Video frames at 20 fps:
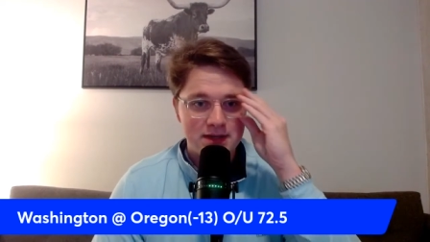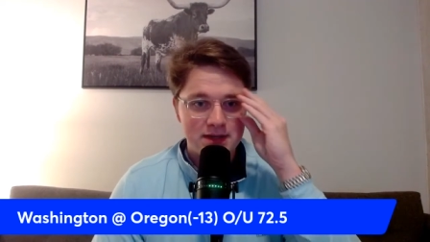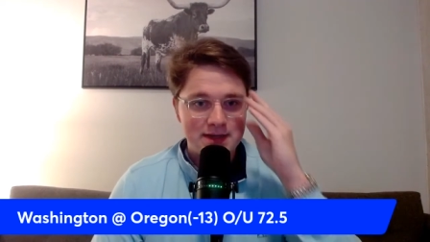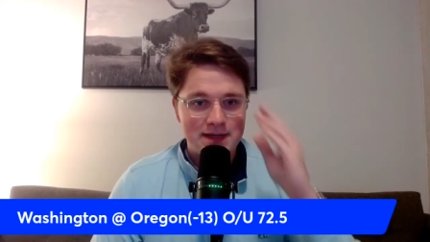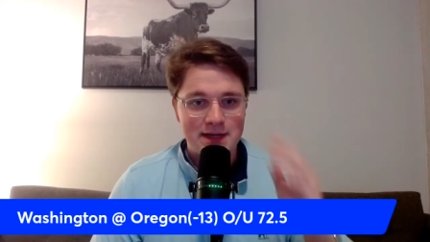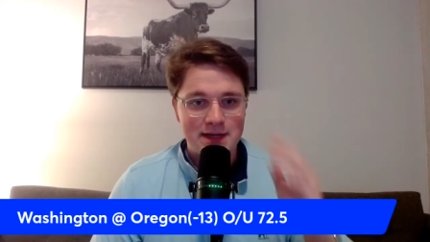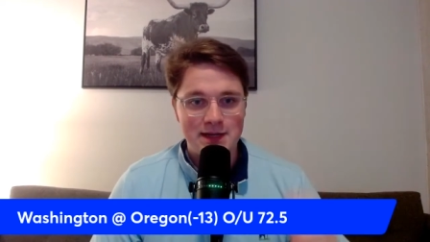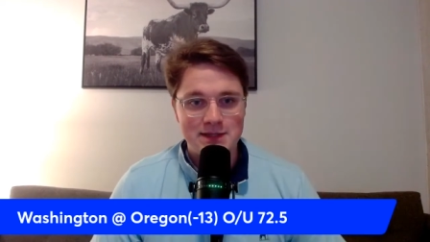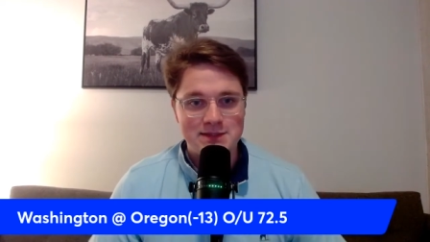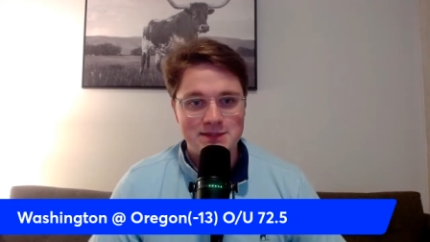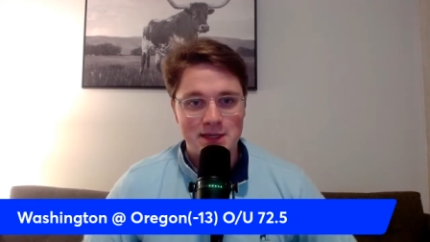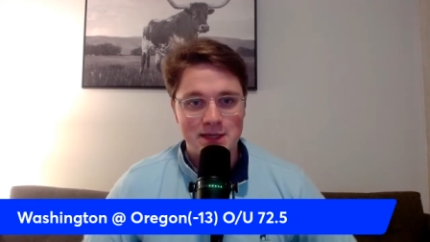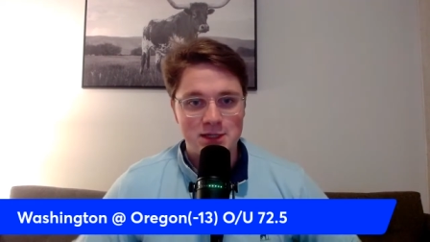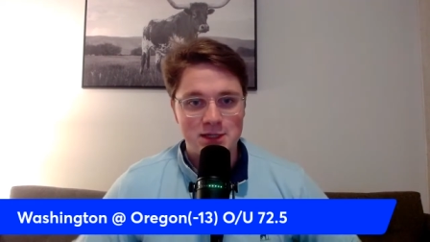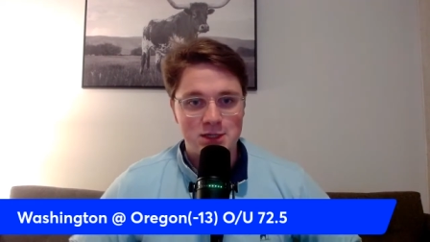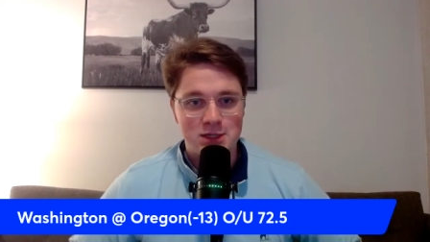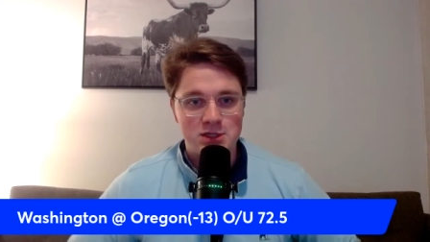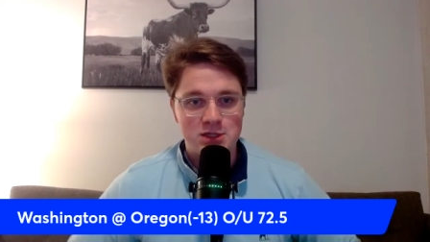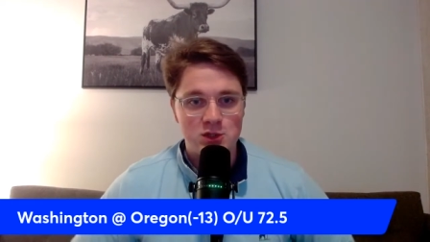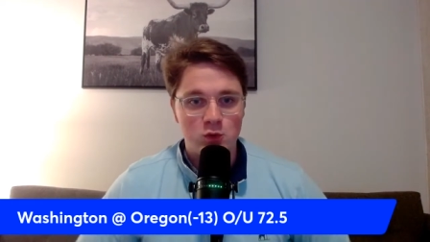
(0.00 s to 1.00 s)
uh, and taking
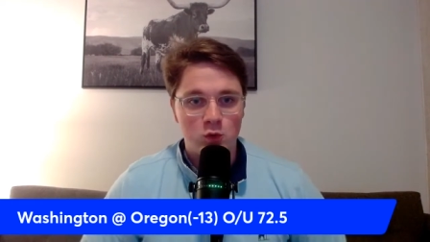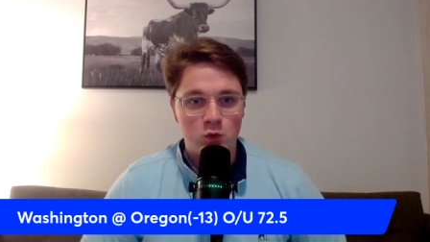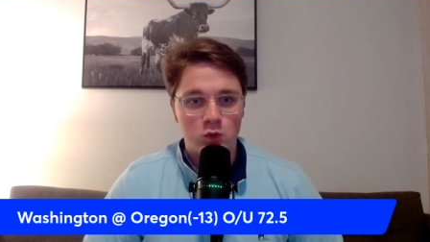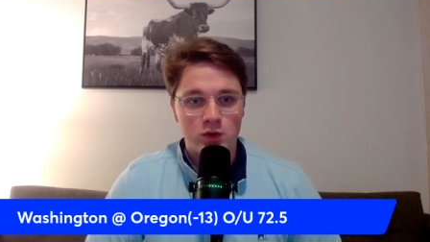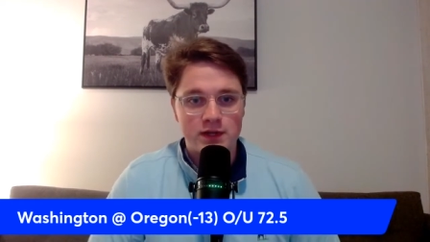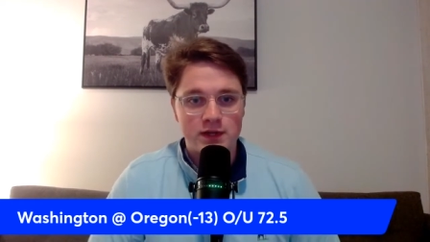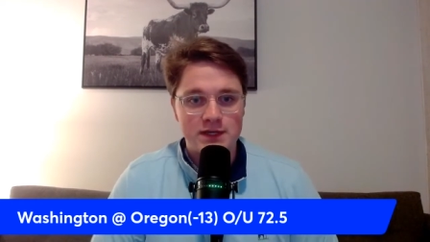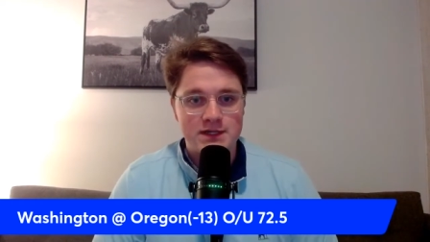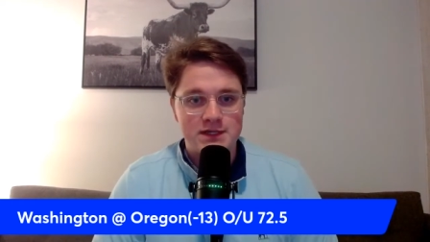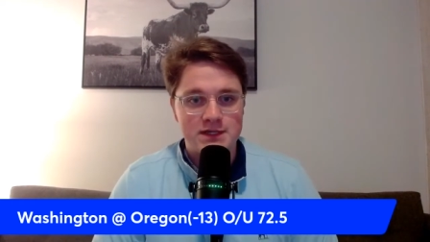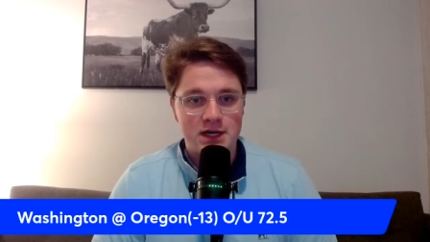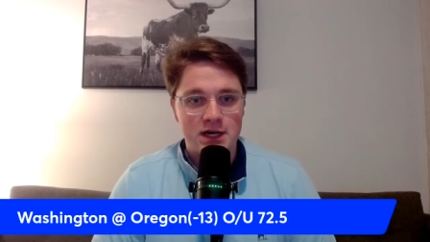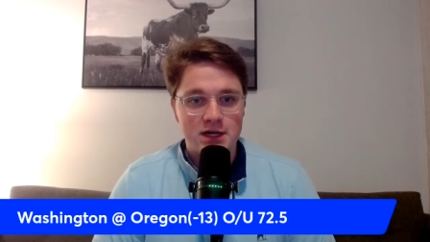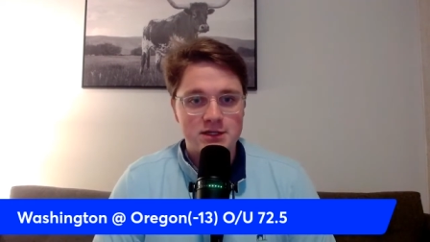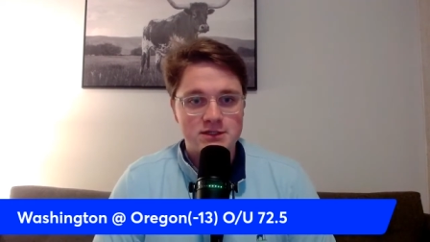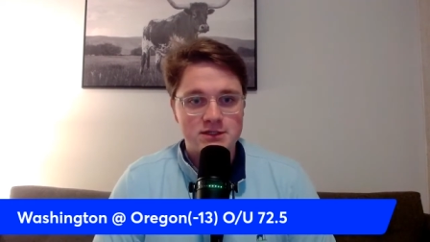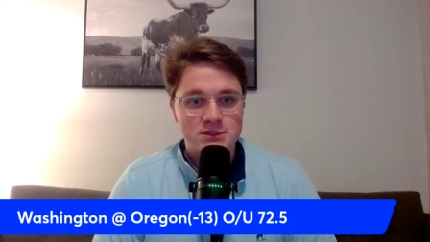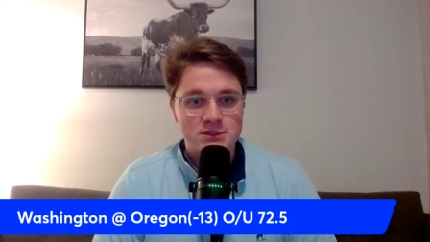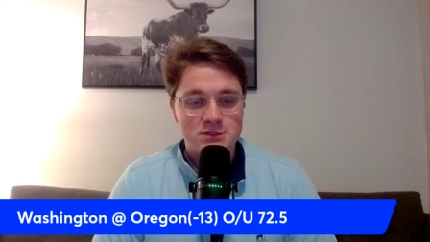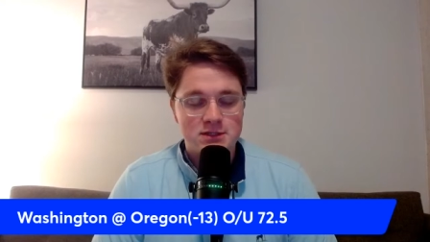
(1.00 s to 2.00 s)
on the Oregon
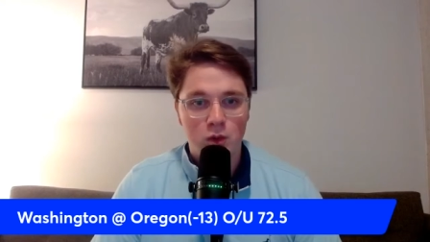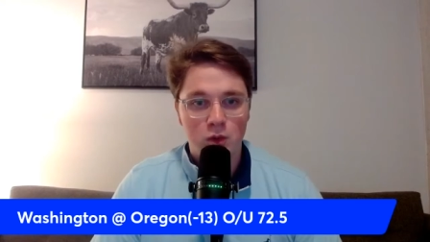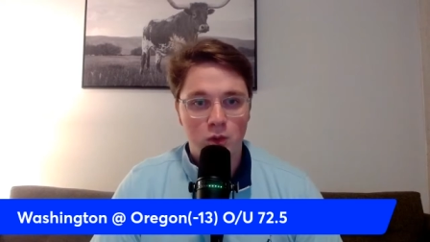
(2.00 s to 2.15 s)
Ducks.